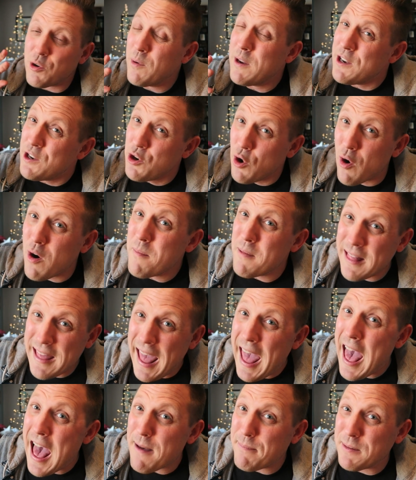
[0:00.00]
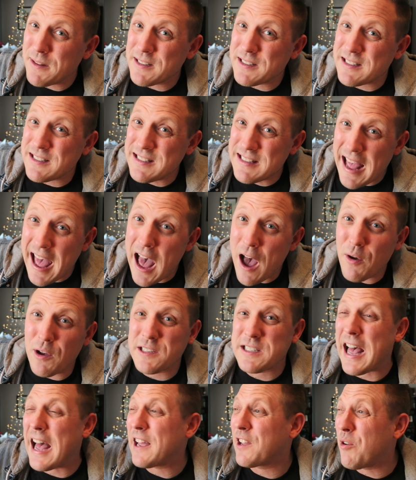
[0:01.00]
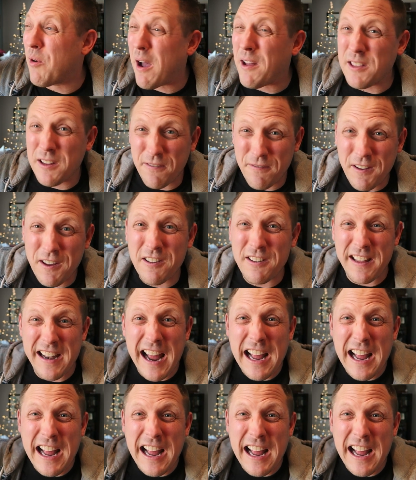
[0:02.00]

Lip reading: So what normally happens now is I go out in the field